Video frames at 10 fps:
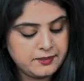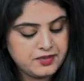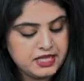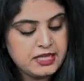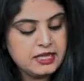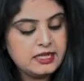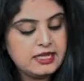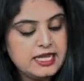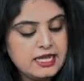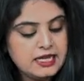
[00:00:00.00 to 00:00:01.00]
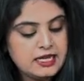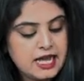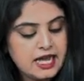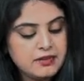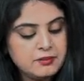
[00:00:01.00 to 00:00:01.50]
hai. Naked
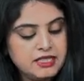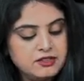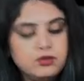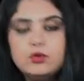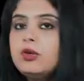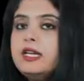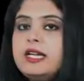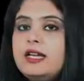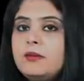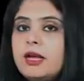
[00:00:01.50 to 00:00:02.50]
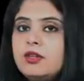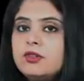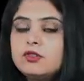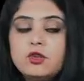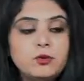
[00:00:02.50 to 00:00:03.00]
eye means you don't need any
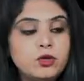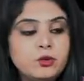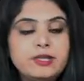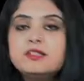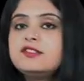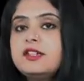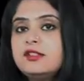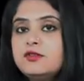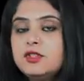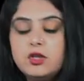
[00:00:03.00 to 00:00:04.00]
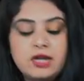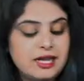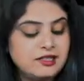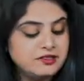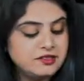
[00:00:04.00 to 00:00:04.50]
microscope, you're doing this test with your
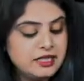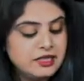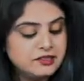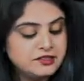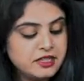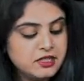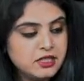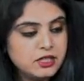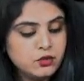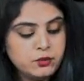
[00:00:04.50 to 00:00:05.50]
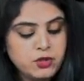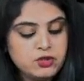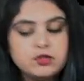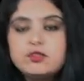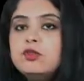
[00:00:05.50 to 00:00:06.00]
eyes. Single tube, you're
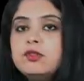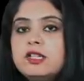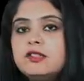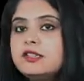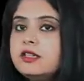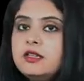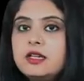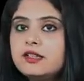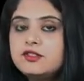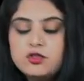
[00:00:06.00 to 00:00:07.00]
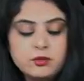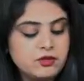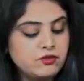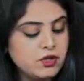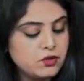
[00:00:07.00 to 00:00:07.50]
just using a single test tube
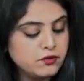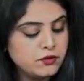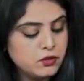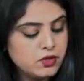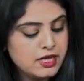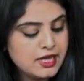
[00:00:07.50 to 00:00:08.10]
in front of you